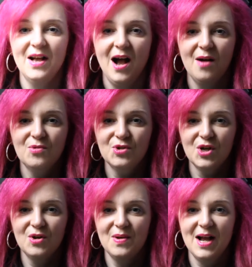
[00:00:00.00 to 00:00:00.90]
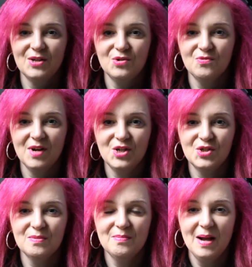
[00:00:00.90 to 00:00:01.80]
I will show you how to arrange
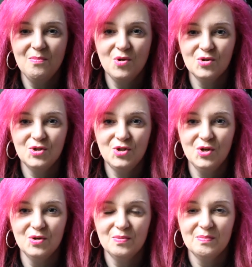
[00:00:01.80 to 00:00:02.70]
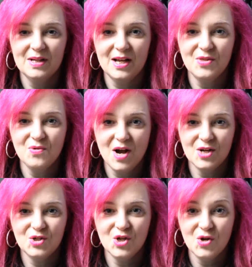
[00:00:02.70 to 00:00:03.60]
them and what to do, but I thought I'd
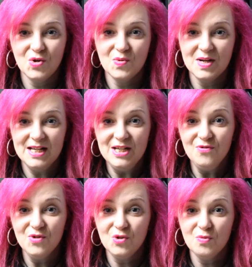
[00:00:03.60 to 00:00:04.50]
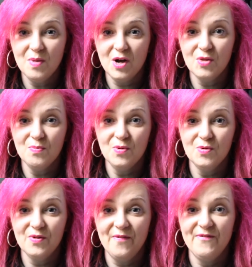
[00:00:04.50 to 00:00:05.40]
show you an individual bath
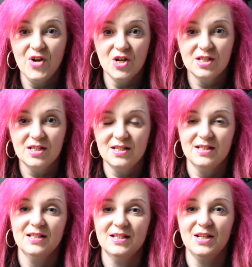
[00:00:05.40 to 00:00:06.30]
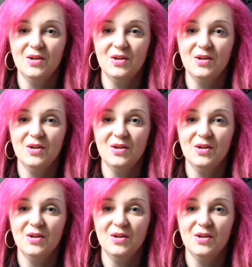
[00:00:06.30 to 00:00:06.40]
board first. So